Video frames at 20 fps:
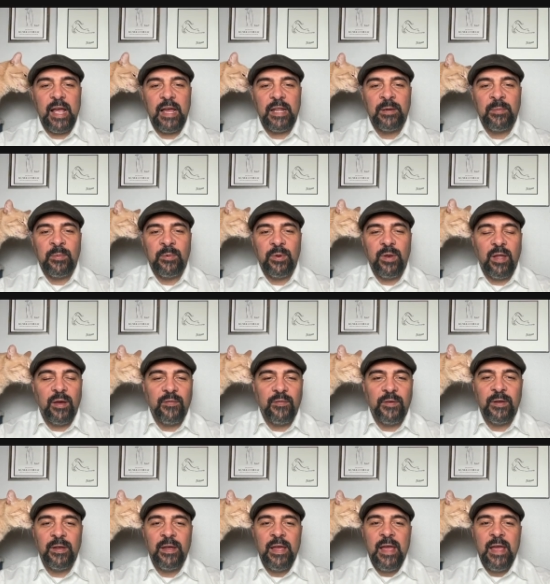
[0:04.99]
Animal
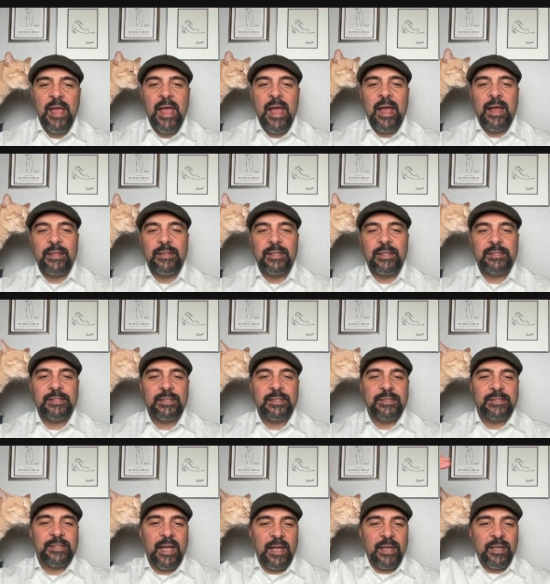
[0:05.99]
Lover, and this
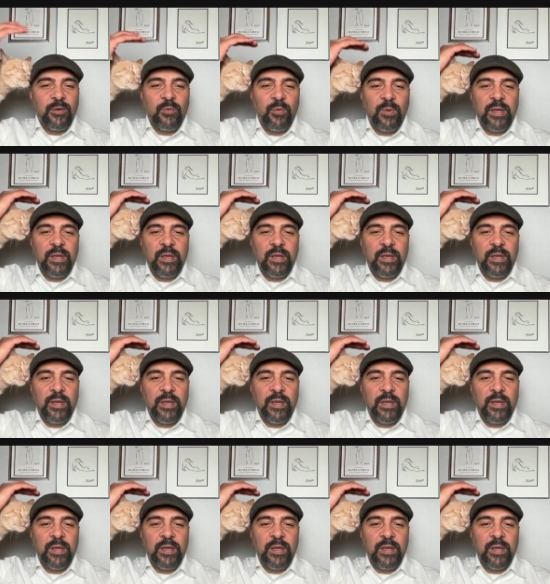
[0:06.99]
entire